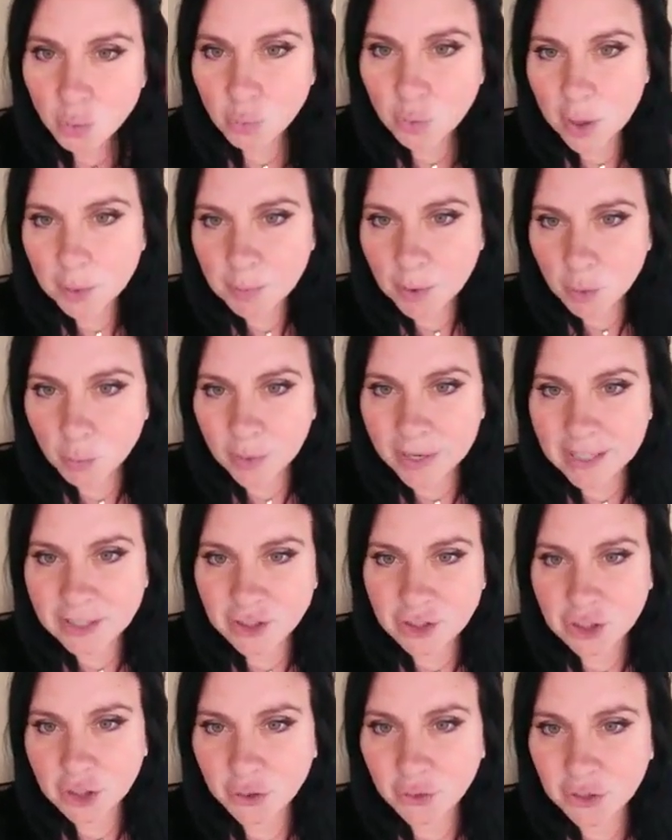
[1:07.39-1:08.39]
Wilbur
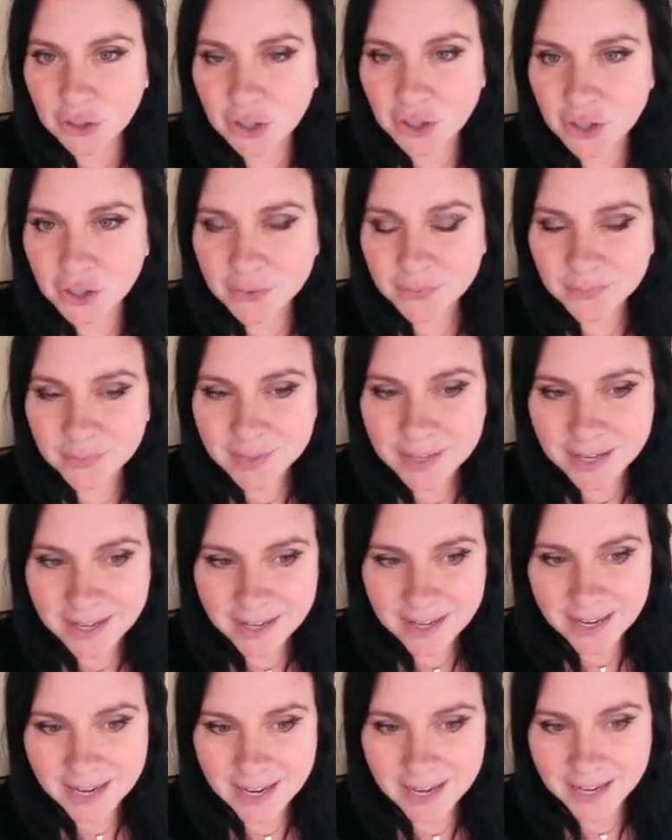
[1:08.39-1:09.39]
Witt Jr.,
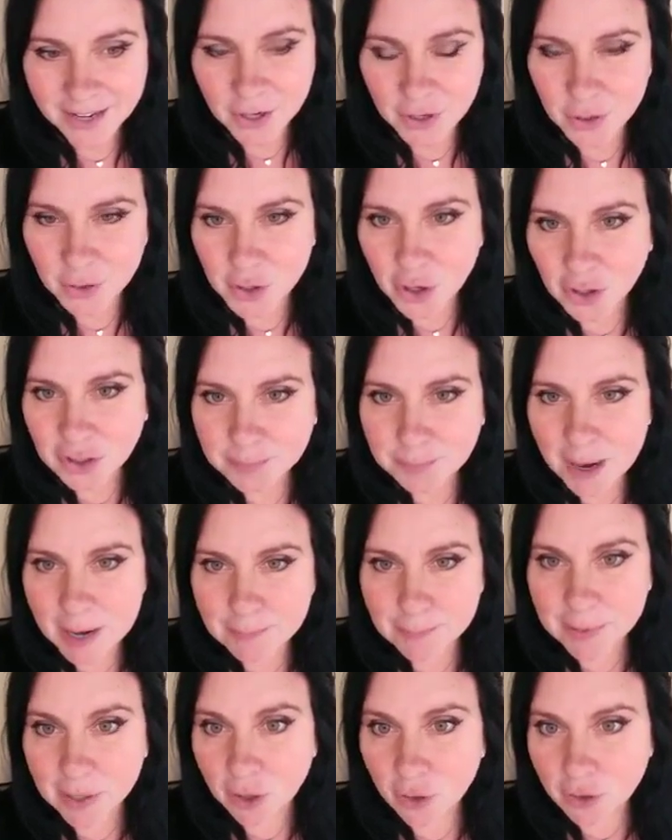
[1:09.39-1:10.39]
who goes by
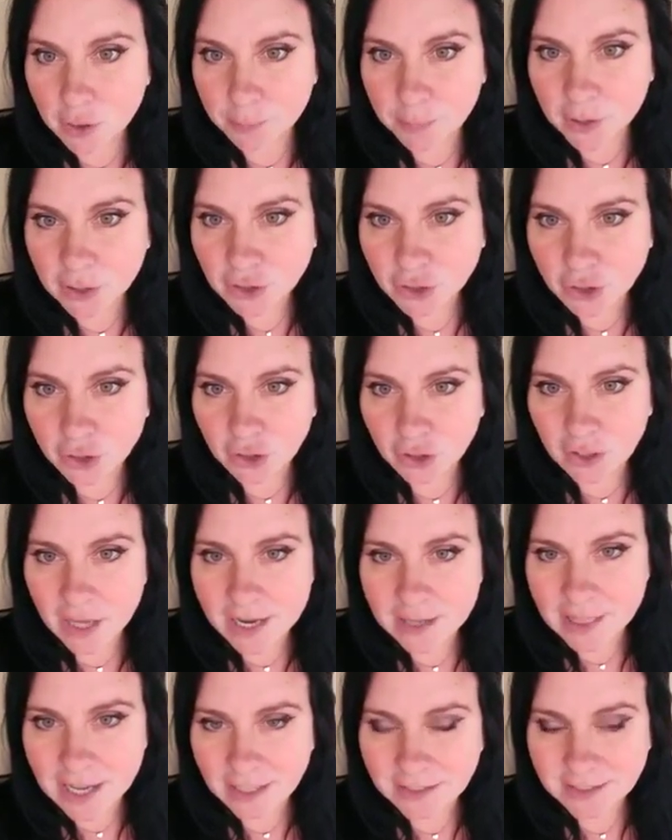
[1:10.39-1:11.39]
Bill the Butcher,
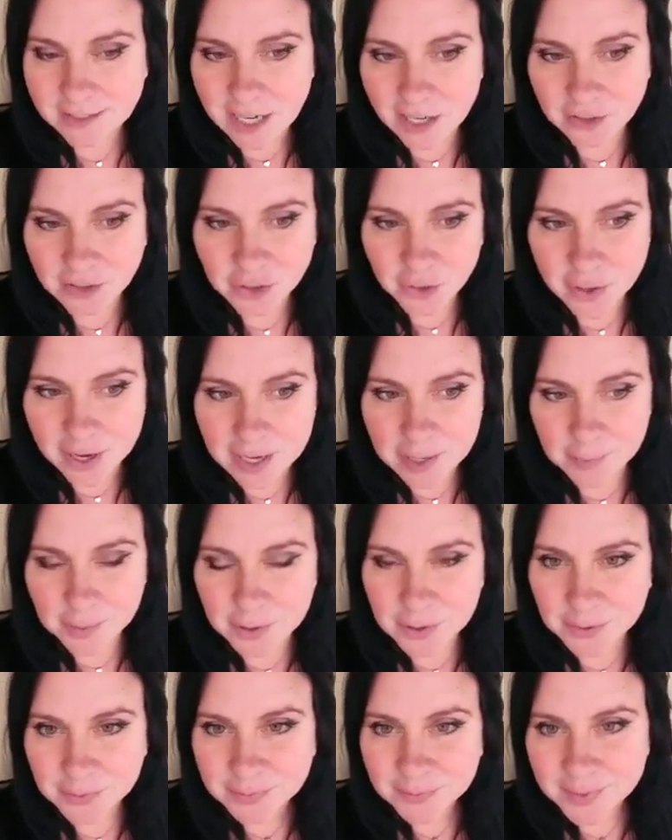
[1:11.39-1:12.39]
like that sounds
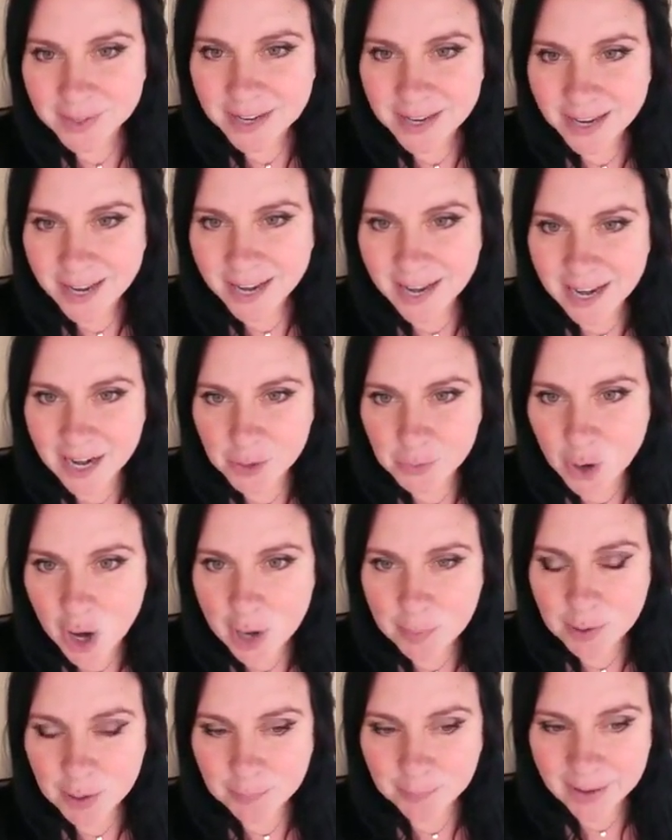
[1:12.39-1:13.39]
credible, and
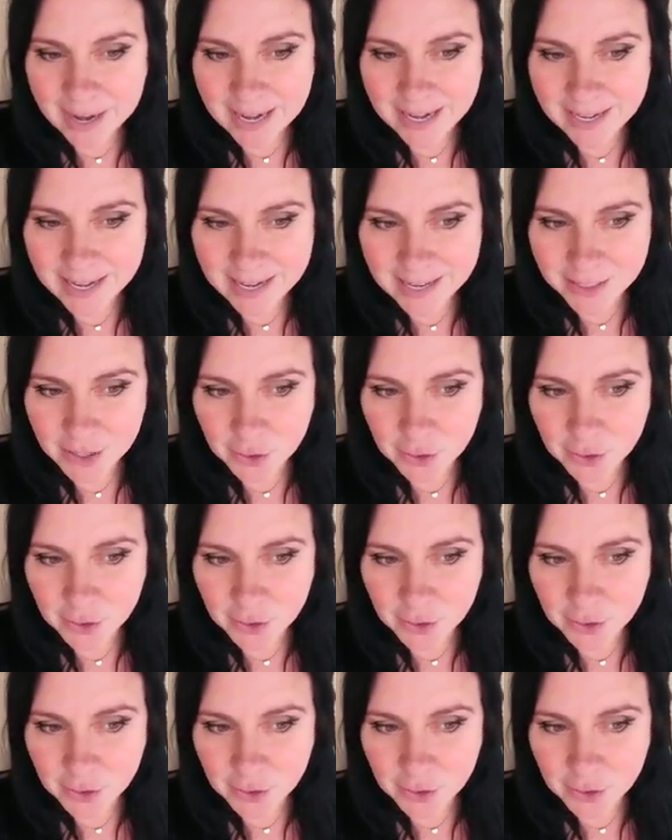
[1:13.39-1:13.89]
Robert Beatty.